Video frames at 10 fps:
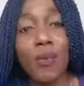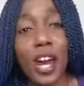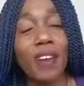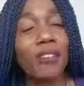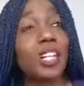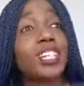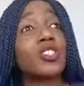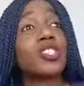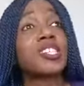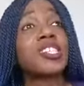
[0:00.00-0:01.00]
whatever,
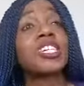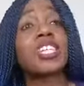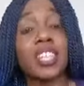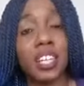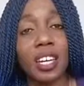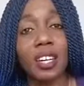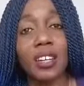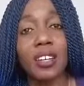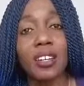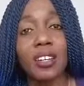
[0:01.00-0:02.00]
is seeking
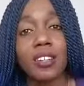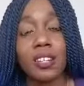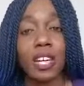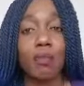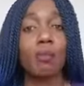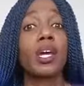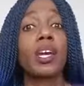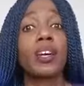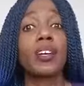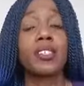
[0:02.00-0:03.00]
to get
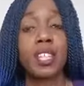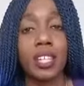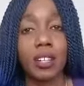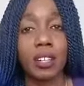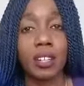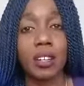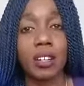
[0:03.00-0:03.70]
me to heal,